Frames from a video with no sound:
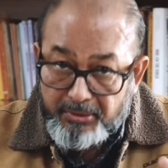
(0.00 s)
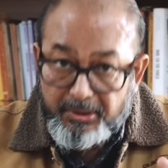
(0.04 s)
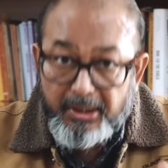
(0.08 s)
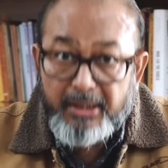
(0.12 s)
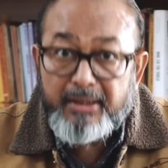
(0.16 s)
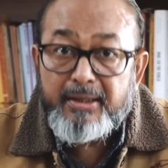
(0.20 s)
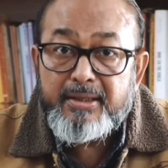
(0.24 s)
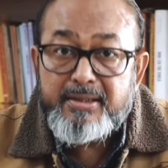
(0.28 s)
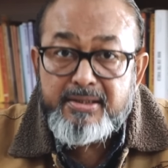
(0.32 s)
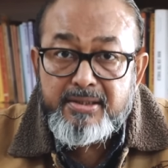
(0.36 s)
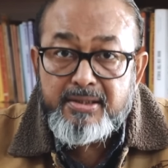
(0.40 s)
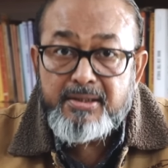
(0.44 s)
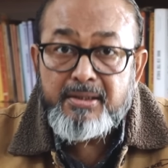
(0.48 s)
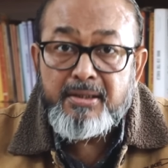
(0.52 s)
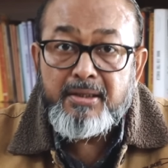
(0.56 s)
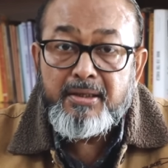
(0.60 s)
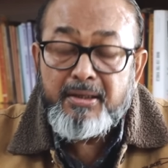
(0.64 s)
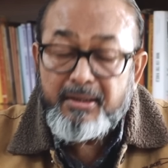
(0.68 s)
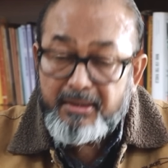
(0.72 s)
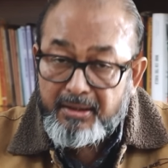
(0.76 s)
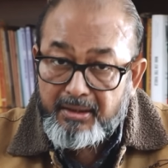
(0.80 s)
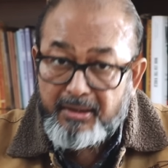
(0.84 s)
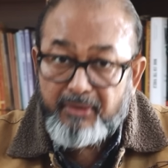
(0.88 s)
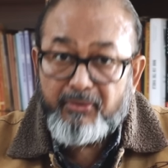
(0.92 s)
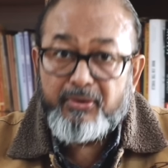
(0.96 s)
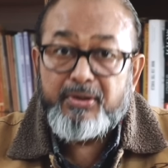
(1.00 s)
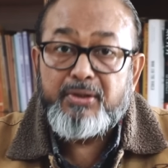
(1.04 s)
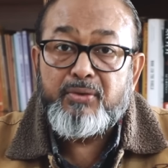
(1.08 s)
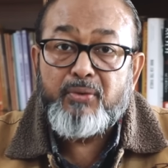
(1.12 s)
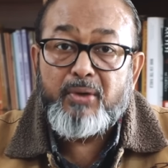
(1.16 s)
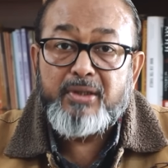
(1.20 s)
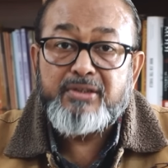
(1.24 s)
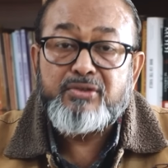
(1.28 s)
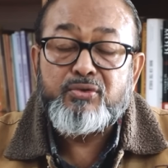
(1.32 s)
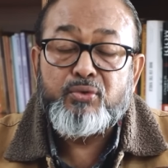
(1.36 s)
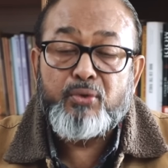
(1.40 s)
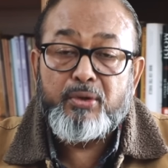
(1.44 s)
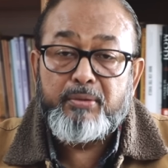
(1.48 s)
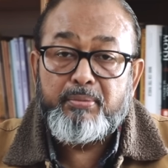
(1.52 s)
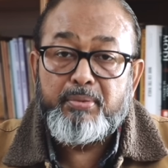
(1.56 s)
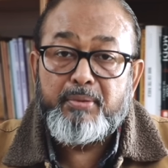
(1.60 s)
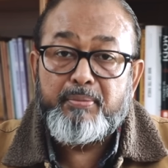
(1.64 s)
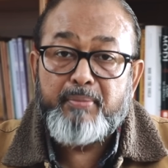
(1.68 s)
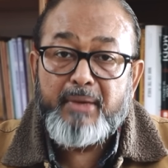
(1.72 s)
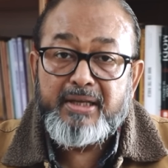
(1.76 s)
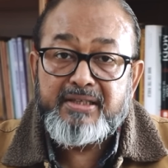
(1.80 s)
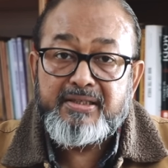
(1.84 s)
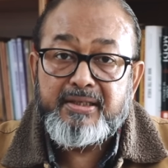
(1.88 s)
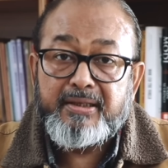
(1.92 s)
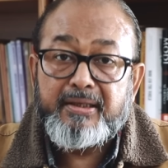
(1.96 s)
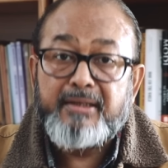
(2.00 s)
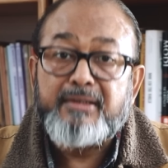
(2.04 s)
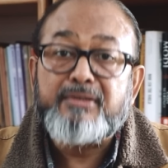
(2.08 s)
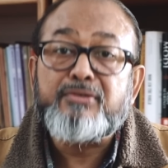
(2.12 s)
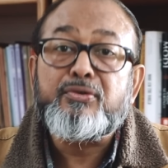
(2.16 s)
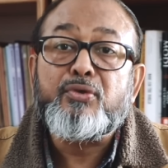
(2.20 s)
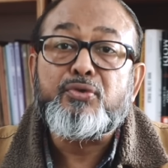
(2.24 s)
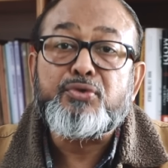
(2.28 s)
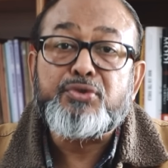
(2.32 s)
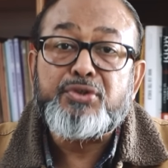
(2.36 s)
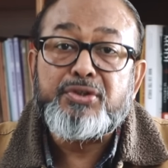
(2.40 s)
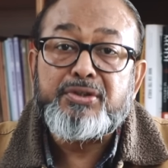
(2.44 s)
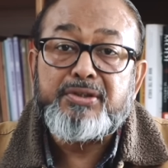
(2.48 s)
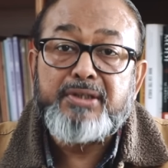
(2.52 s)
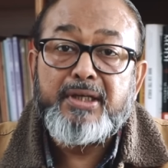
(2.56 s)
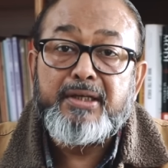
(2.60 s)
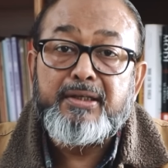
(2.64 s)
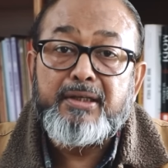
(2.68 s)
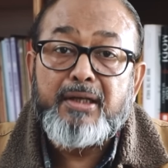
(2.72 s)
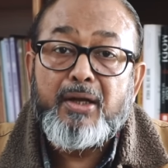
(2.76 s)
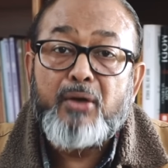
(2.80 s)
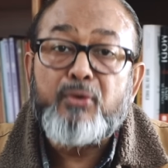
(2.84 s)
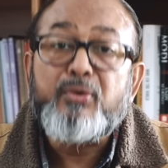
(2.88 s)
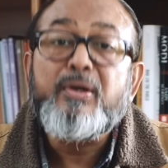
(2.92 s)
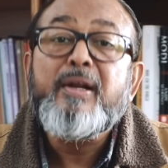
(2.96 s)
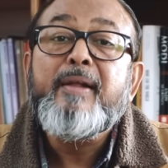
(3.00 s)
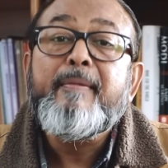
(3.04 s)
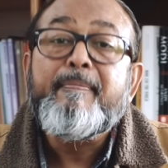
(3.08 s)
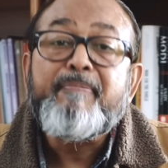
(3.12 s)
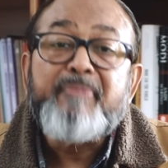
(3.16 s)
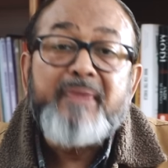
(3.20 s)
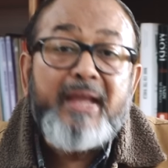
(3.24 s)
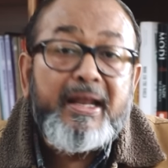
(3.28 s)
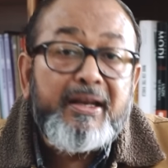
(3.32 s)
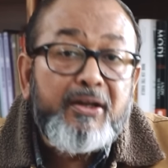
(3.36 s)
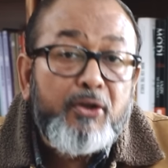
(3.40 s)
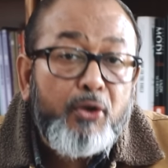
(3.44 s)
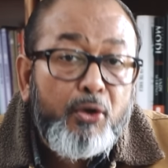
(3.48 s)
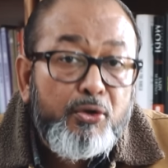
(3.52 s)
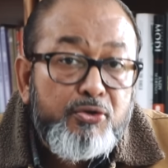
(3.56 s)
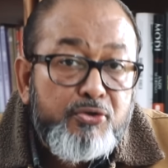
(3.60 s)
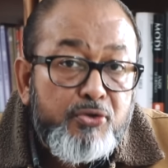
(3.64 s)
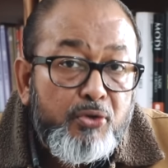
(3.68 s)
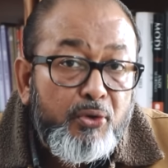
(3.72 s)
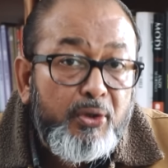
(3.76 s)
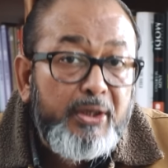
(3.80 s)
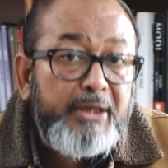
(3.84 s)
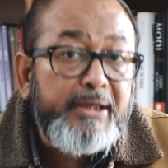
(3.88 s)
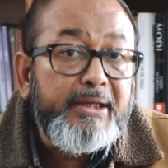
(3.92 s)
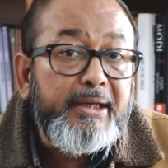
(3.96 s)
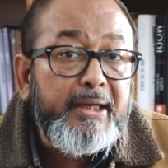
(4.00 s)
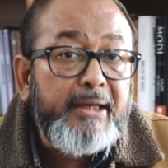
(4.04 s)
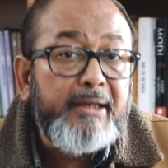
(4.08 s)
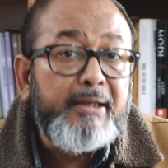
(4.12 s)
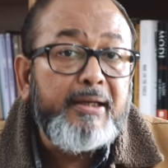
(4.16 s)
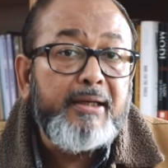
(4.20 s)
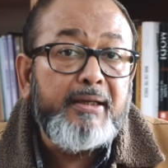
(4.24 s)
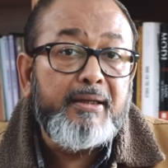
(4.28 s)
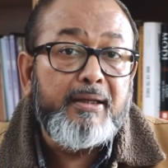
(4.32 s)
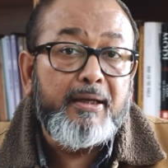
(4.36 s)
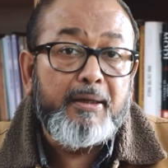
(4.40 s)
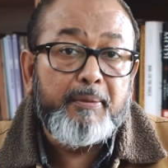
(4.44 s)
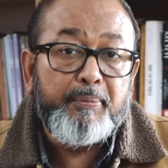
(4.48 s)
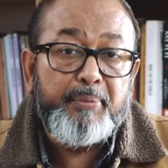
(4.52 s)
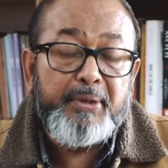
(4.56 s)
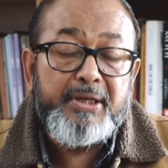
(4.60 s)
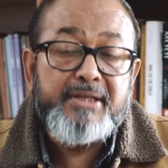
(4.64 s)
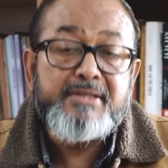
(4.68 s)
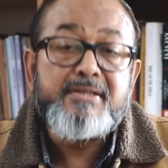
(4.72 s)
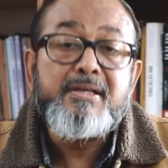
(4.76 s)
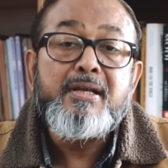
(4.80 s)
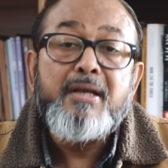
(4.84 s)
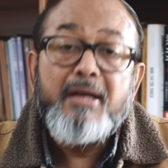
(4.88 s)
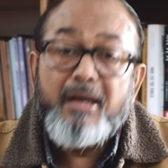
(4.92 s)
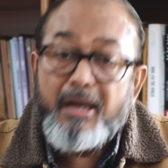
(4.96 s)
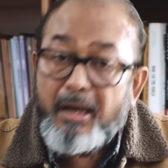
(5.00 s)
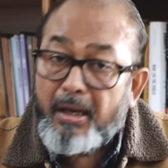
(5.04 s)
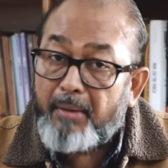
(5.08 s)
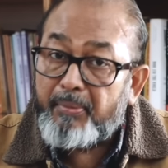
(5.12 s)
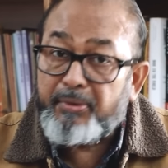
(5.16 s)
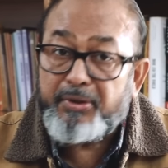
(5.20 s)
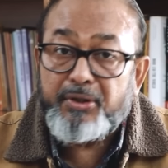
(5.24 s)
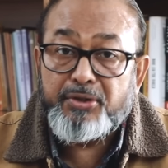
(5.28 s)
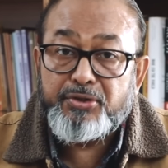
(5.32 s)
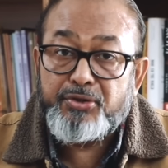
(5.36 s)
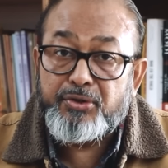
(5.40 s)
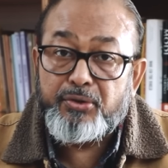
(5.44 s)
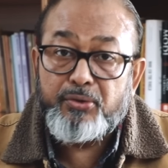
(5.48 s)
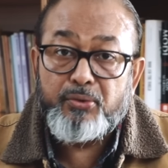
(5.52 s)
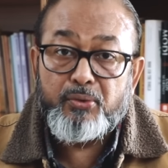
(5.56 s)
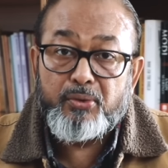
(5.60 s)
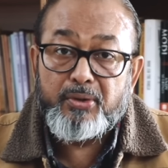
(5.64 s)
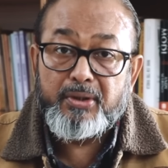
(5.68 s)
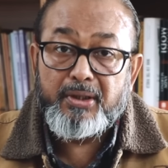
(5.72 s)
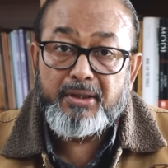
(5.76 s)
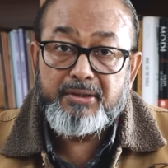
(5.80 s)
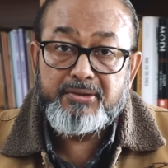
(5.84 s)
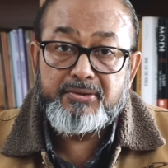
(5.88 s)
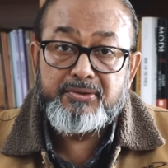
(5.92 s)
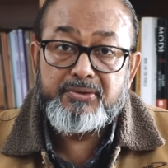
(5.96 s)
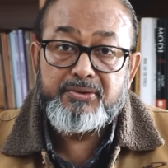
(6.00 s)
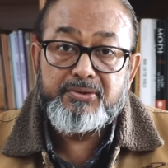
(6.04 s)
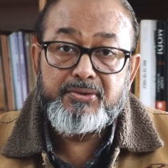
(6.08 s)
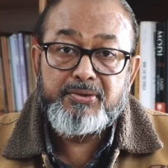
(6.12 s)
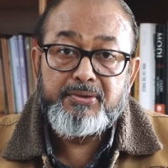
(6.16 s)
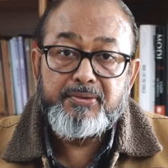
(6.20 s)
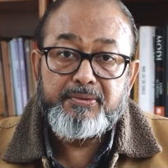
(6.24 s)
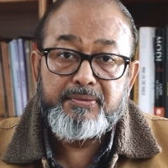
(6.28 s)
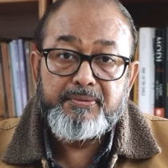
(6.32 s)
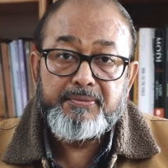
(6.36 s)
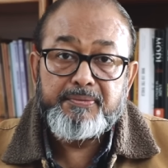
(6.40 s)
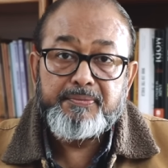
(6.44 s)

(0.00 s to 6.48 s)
Dalits, they were the ones who had been massacred, so she sent out and consolidated her base among the scheduled castes.